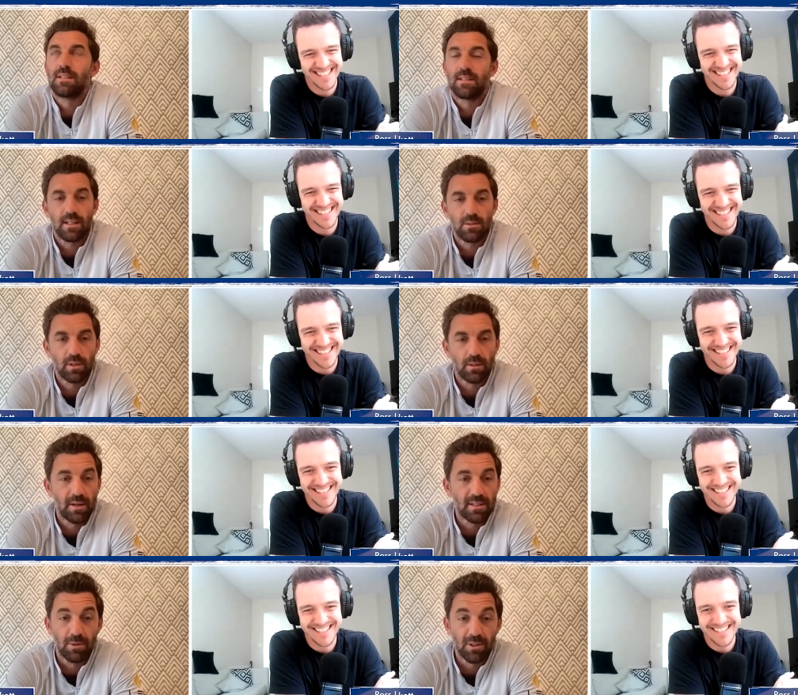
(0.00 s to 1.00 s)
Speaker 1: says that's one of the
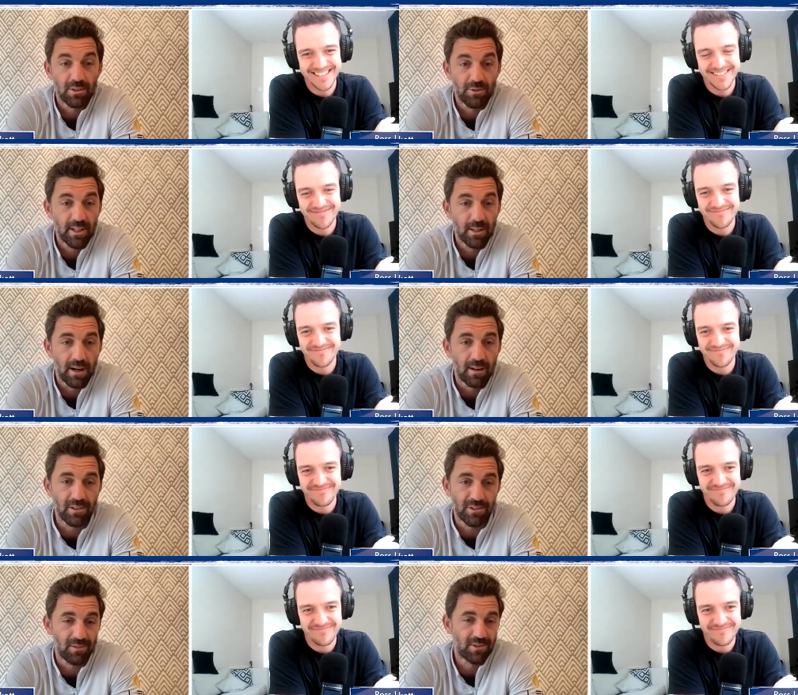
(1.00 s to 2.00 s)
best books to read about
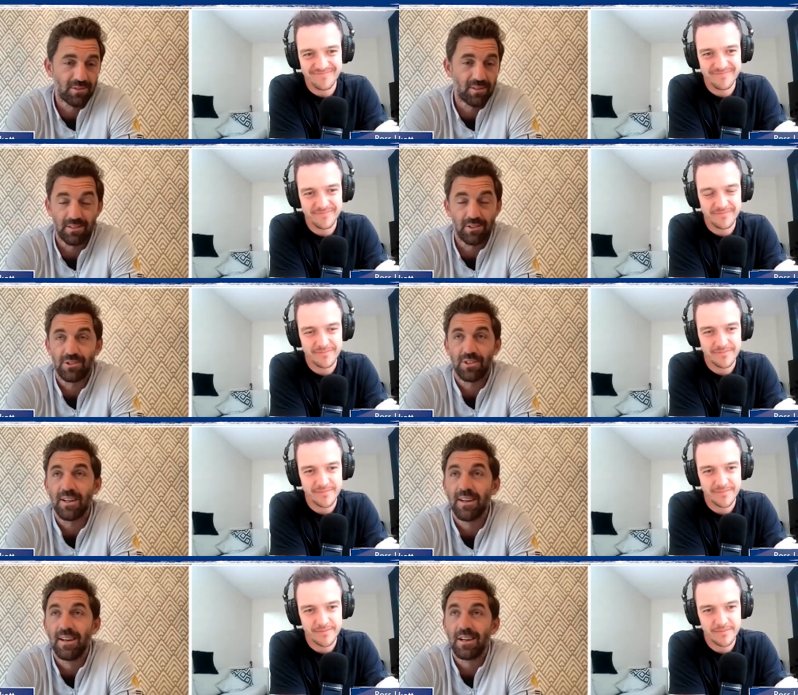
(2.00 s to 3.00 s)
because it's, it's, such a
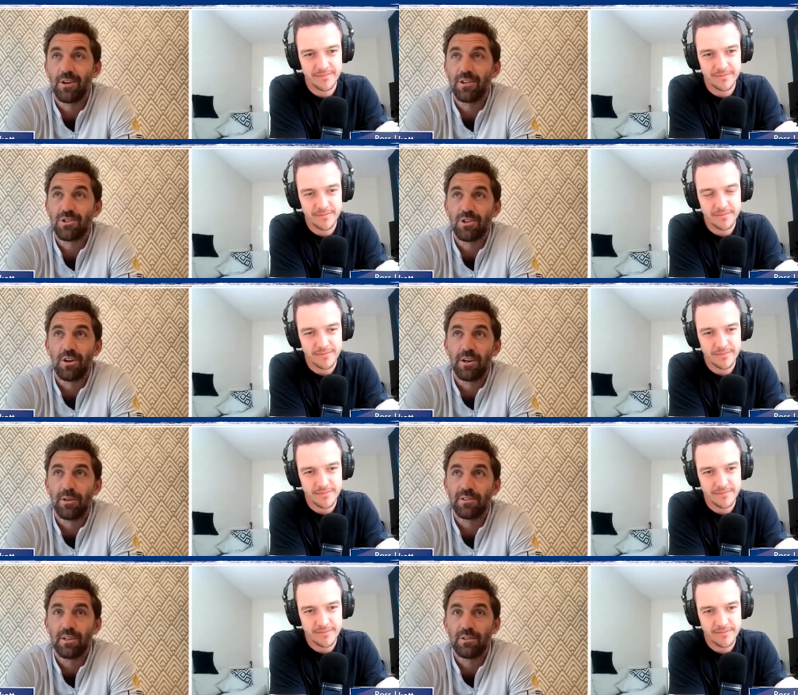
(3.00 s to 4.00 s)
great story,
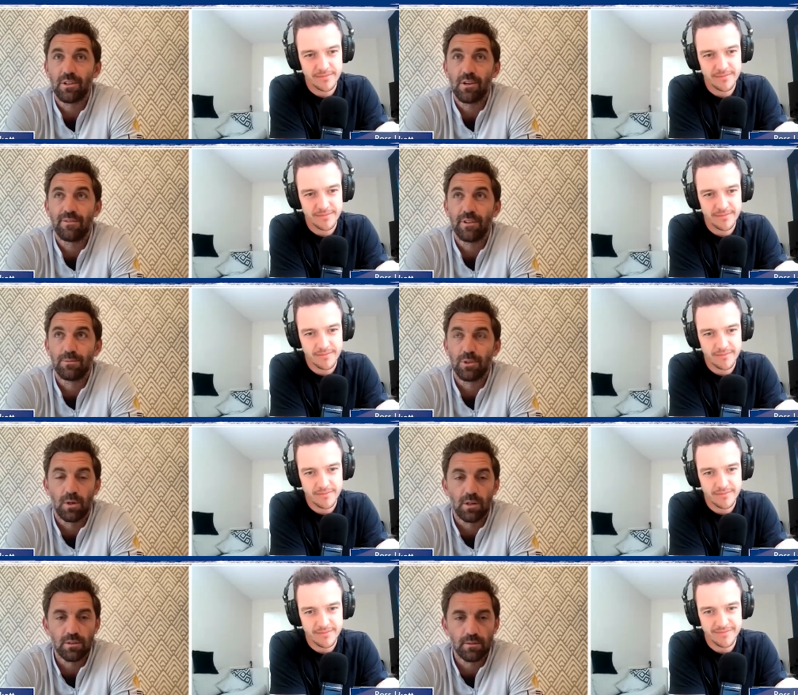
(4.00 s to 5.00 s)
wasn't it? It was a great film to
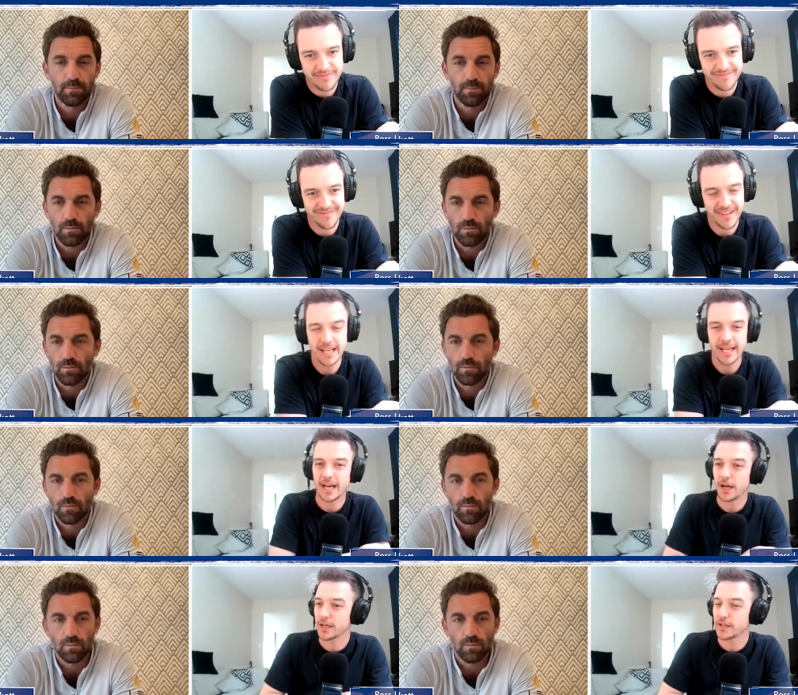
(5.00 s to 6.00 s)
watch. Hmm.
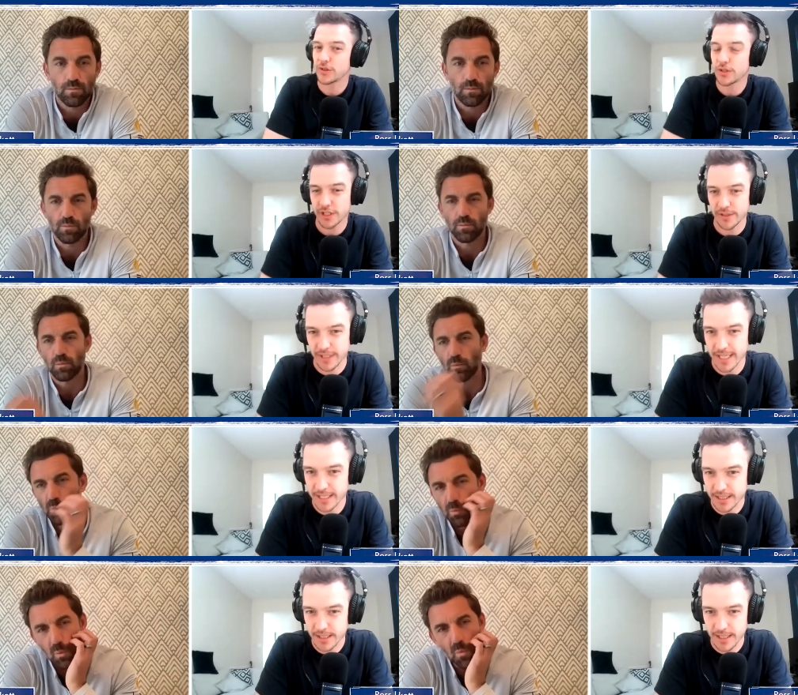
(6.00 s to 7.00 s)
Uh, I'm
Speaker 2: going to shift
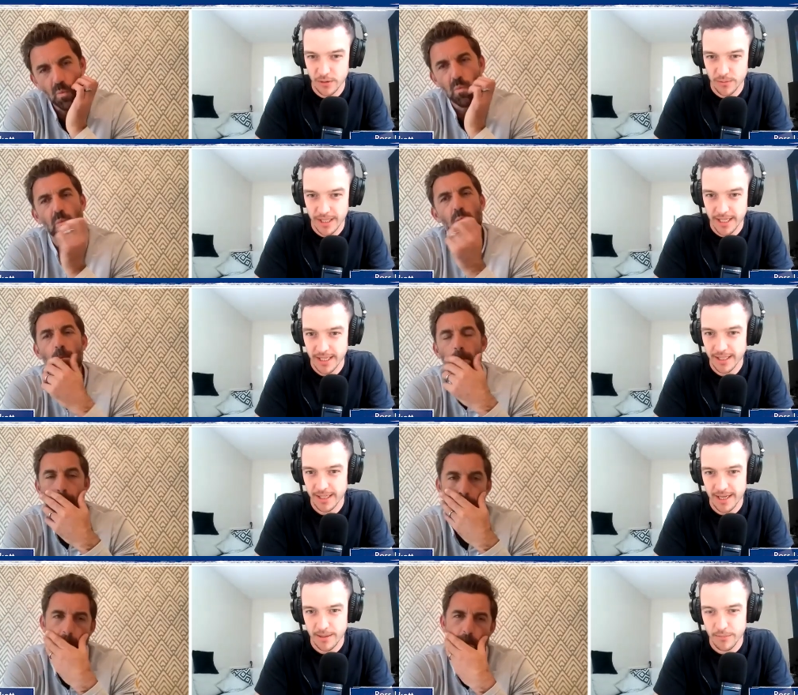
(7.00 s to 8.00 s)
gears a little bit
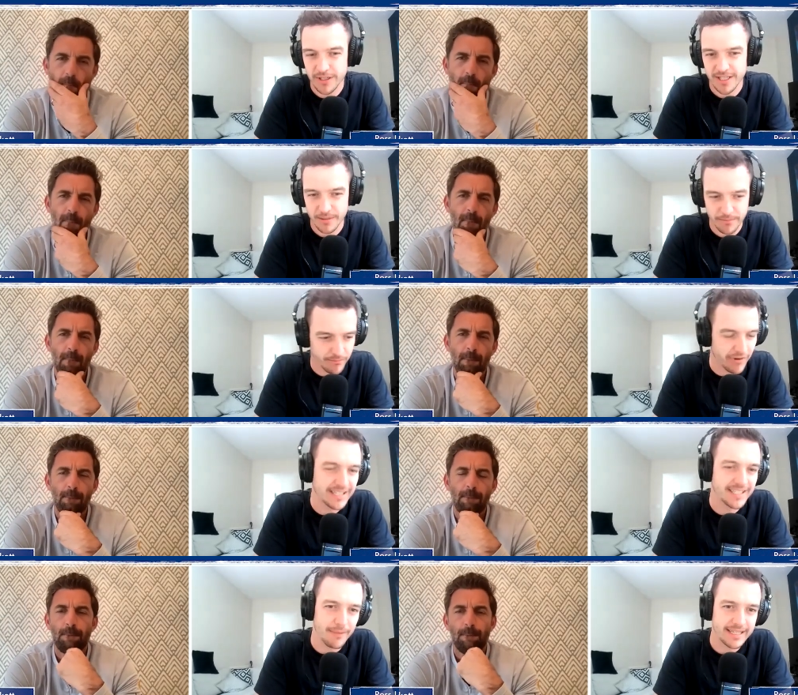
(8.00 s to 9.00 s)
here um, because there's a
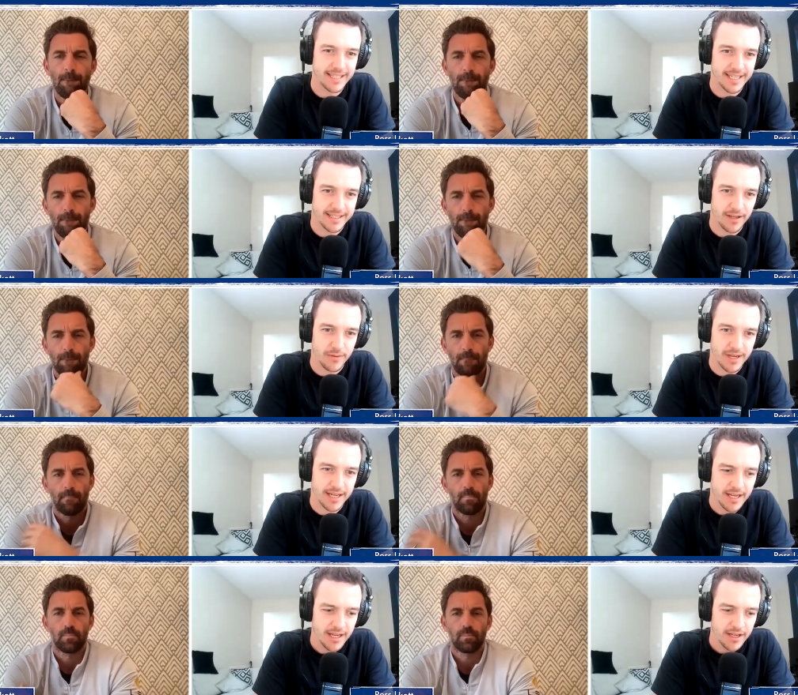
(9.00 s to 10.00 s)
pressing matter here. So
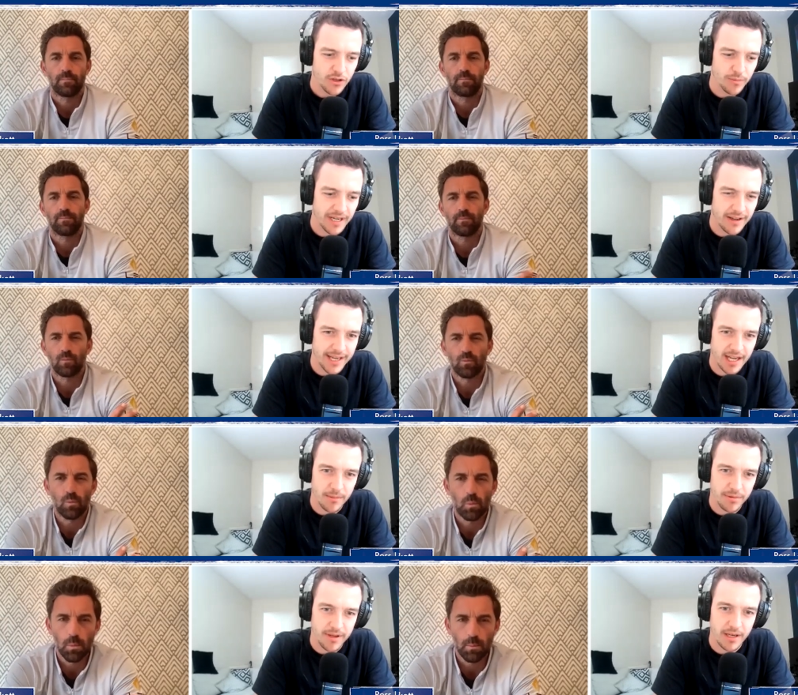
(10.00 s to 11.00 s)
uh, you'll be lining
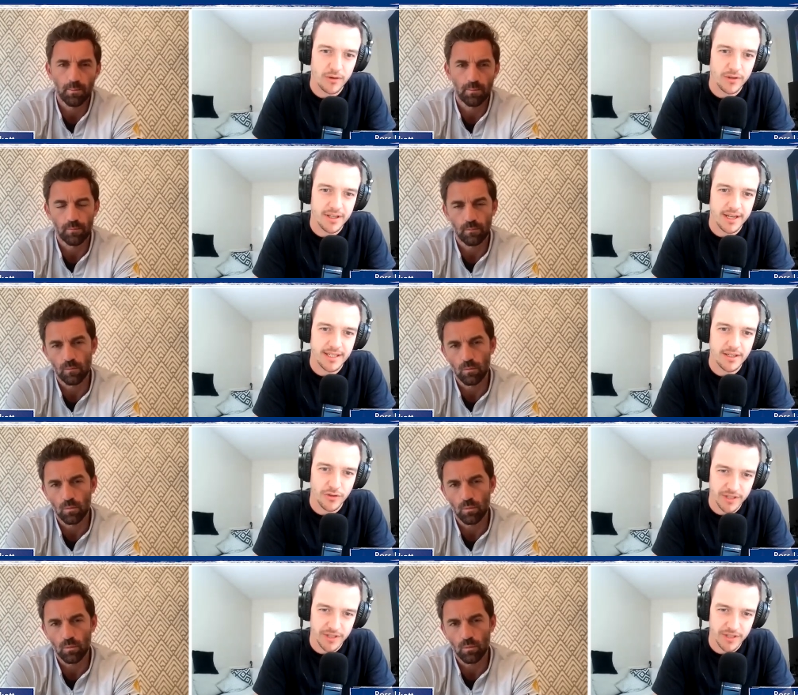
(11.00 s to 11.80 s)
up alongside